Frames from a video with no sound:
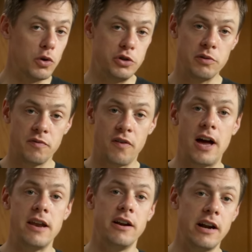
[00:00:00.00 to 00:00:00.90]
which you can
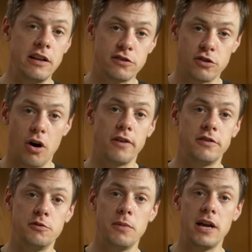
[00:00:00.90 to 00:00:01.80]
find at any
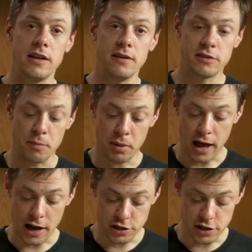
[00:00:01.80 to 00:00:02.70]
sausage making supply